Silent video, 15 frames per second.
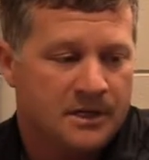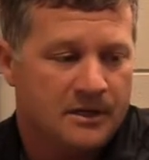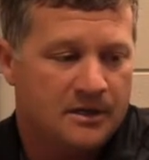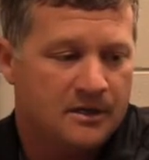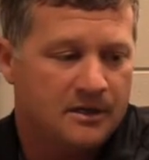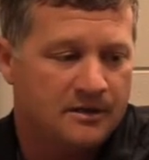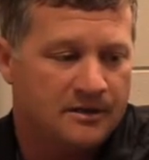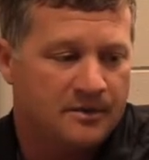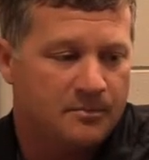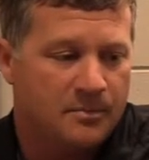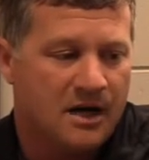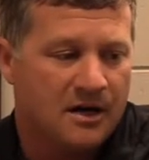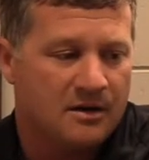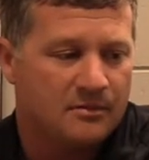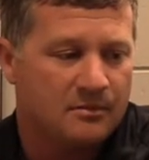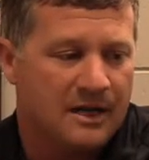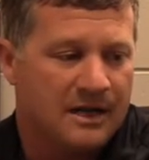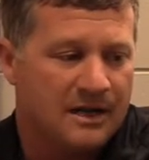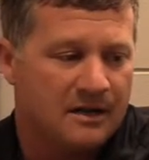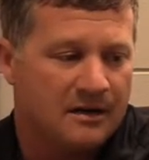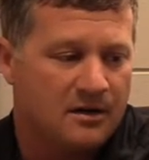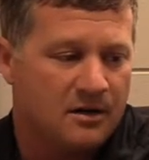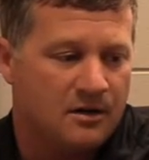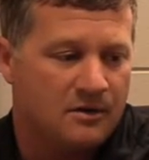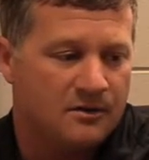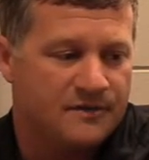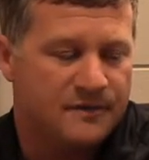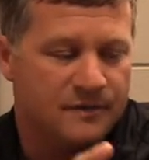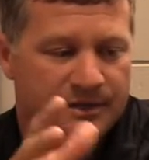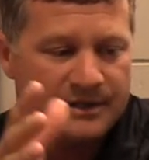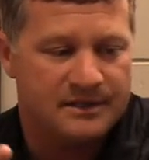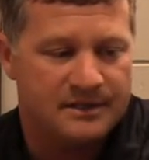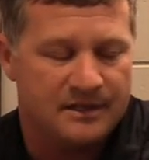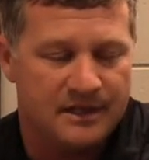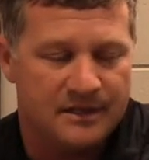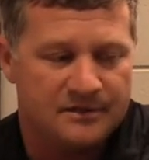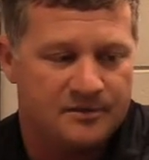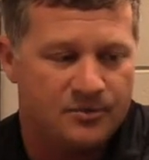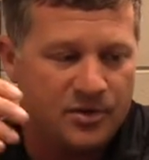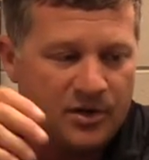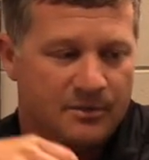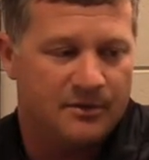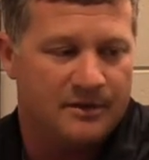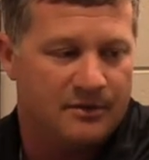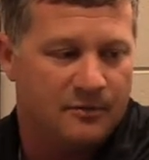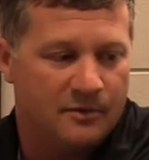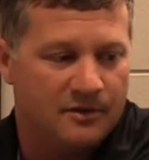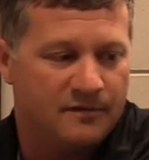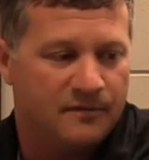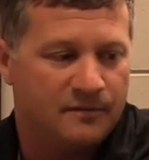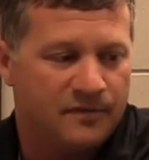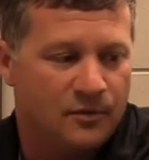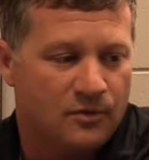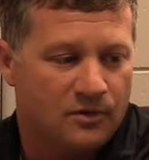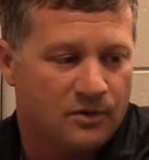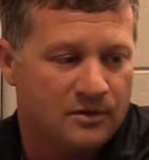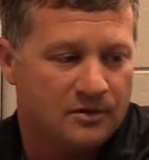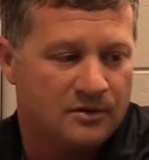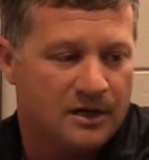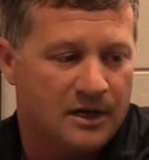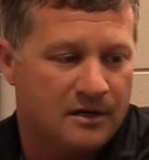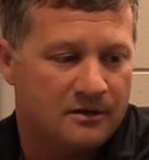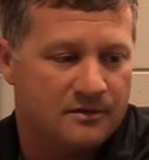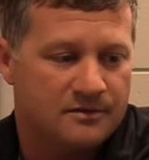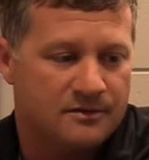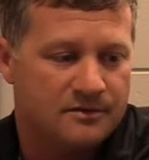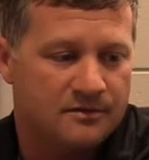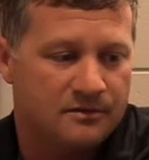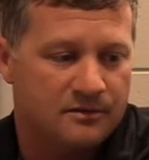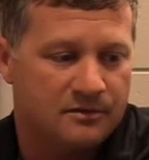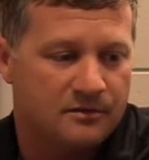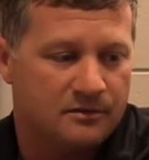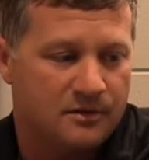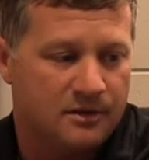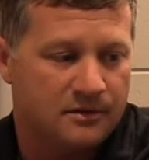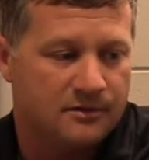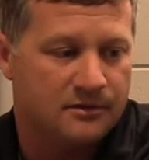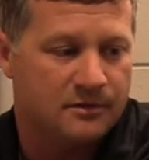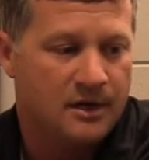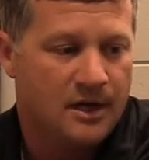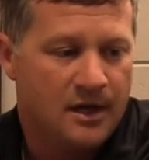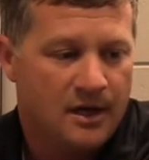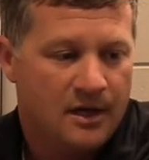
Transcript: Uh, the bottom line cost for these things are probably anywhere from $400 to a little under.